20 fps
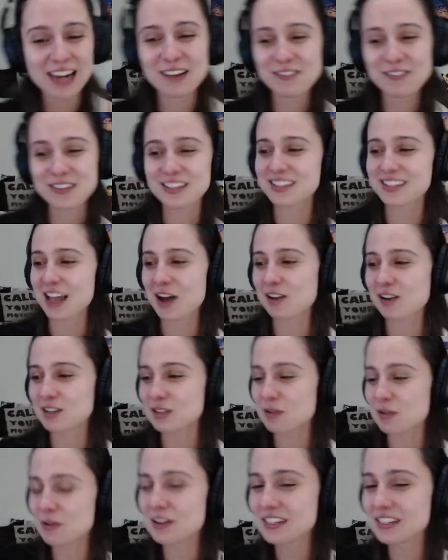of this
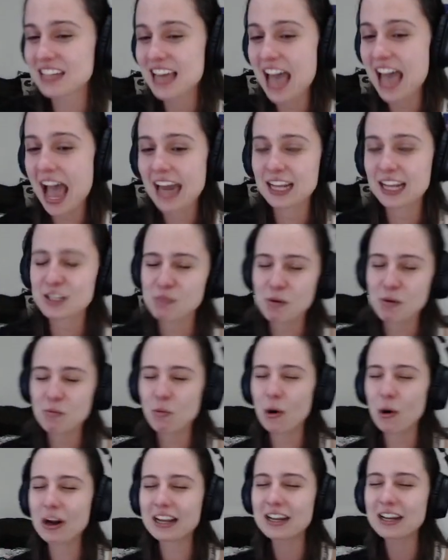household and has been
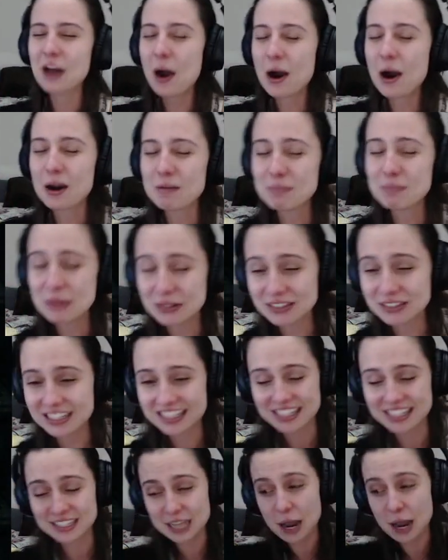working hard building
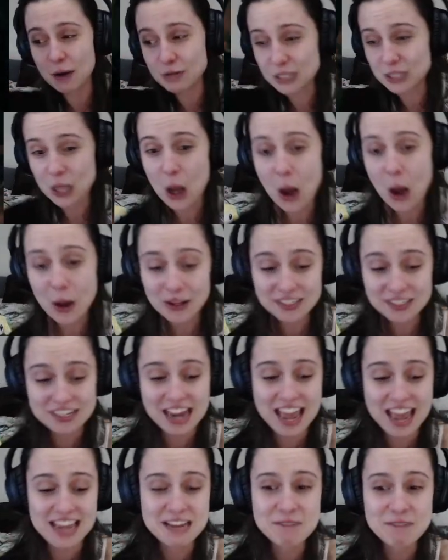this house all
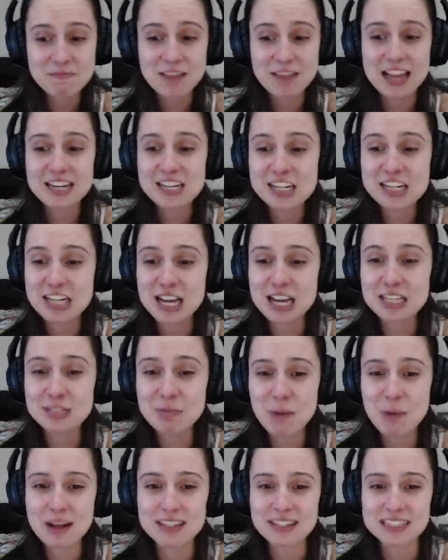day and just
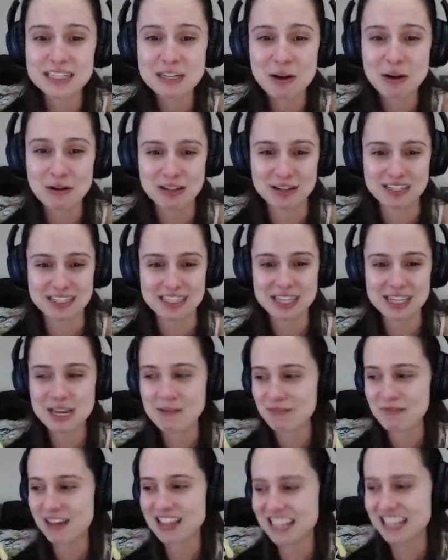wants to go to
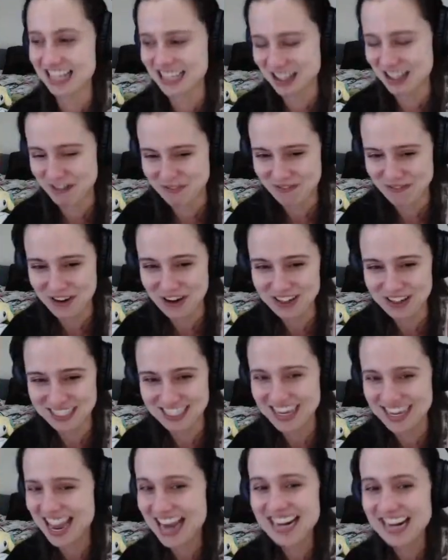sleep. And then the first
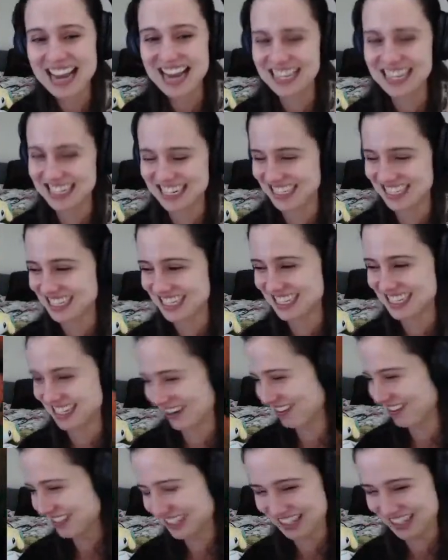night, I just
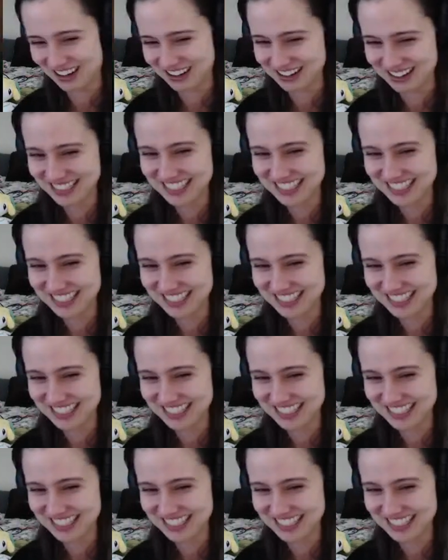don't go to